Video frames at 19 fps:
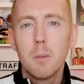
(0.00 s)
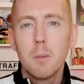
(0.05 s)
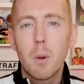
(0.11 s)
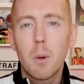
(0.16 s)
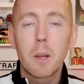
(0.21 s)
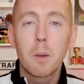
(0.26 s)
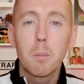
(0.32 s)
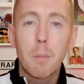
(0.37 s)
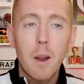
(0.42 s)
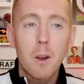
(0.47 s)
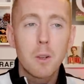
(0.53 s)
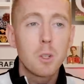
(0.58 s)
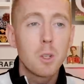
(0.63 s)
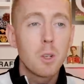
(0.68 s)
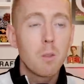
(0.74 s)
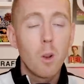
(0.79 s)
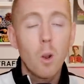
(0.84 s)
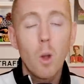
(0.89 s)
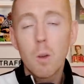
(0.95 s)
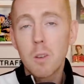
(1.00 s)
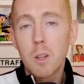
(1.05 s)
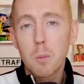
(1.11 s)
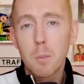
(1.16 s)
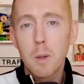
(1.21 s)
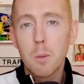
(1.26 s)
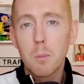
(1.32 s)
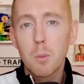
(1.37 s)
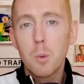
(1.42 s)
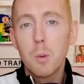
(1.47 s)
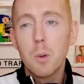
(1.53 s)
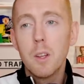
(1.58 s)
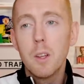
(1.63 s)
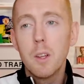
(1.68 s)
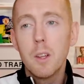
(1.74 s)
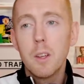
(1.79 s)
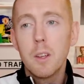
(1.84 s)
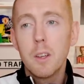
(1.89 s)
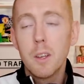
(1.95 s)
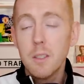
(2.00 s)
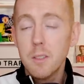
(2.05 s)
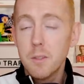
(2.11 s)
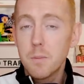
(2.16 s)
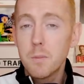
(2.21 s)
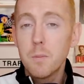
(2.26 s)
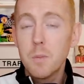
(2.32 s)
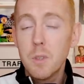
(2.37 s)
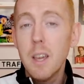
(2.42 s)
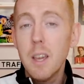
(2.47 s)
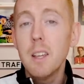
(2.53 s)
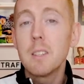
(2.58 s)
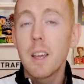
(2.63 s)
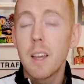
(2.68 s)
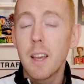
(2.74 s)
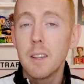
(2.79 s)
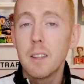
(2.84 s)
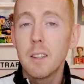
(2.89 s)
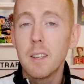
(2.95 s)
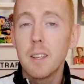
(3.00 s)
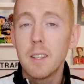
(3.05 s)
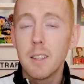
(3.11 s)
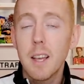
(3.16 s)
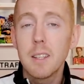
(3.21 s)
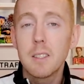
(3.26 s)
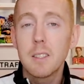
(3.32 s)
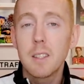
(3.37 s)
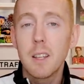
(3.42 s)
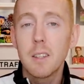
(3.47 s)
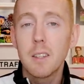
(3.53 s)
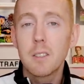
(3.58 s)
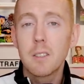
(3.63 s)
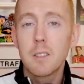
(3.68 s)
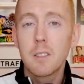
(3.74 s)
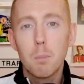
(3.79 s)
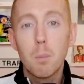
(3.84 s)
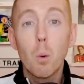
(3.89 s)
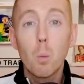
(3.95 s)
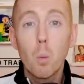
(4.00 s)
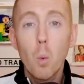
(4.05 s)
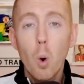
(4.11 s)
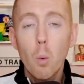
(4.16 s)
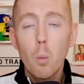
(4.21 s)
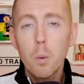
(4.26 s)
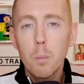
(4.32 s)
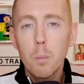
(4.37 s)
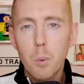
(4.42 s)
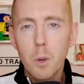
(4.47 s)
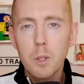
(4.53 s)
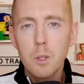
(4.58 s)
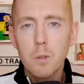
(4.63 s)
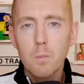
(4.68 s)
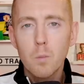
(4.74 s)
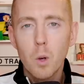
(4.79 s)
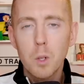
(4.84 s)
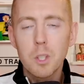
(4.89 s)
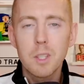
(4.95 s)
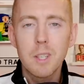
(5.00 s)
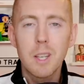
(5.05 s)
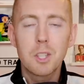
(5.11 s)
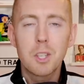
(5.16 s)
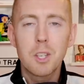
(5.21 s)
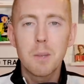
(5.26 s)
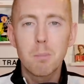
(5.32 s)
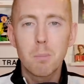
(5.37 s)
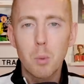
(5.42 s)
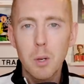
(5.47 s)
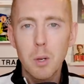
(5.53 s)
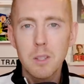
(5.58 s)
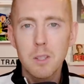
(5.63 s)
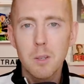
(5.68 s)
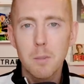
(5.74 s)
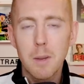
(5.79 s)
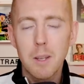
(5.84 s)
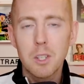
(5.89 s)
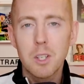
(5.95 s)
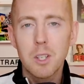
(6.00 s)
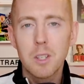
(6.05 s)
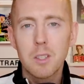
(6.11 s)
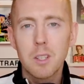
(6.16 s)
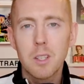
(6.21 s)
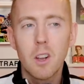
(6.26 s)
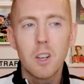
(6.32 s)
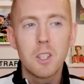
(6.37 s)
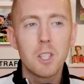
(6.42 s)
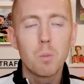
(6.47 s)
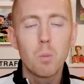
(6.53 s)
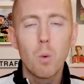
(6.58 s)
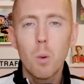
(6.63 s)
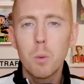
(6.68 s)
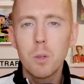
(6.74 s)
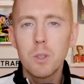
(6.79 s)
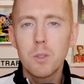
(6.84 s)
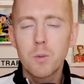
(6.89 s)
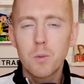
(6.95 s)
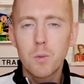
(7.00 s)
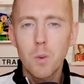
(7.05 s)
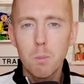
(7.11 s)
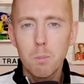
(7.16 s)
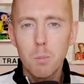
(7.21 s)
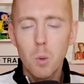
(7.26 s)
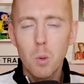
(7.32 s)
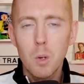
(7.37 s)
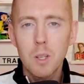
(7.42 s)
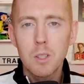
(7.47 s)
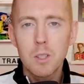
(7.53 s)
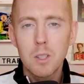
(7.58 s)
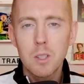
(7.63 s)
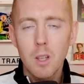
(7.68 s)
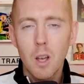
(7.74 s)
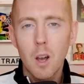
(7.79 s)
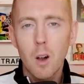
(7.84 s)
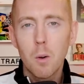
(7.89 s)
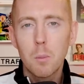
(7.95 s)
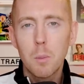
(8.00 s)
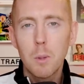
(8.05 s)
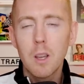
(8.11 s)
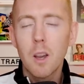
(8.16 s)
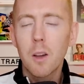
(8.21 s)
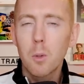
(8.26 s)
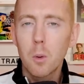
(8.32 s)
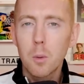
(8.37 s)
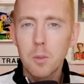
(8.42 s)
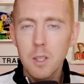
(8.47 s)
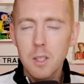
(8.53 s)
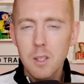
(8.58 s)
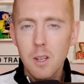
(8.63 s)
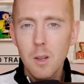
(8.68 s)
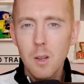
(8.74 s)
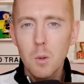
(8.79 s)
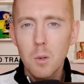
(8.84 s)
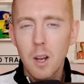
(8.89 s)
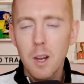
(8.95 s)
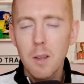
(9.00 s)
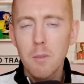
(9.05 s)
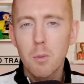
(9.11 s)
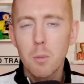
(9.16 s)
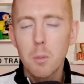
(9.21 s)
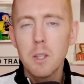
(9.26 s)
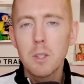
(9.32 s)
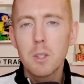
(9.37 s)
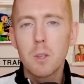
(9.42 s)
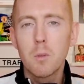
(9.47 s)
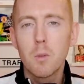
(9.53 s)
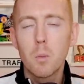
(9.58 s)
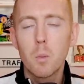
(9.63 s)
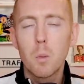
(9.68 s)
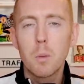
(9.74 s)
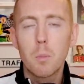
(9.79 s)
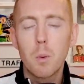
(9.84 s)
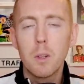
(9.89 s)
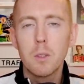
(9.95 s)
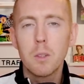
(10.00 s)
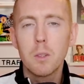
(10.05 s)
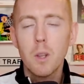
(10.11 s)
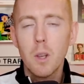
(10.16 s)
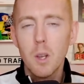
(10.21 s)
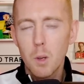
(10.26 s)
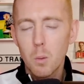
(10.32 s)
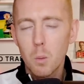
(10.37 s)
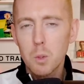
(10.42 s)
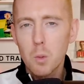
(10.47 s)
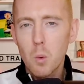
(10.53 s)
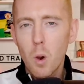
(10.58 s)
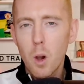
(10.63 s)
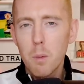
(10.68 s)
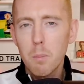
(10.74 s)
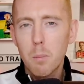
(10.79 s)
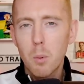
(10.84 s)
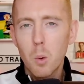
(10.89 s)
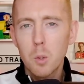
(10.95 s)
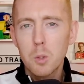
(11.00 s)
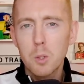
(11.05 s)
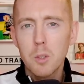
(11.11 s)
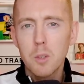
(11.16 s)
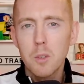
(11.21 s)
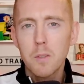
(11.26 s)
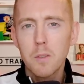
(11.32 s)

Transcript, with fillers: by comparison of a lot of other people He's years ahead in that sense. But what Brendan Rodgers actually bring to Manchester United? What would his footballing style be? I thought this little clip from an interview with Brendan was quite important.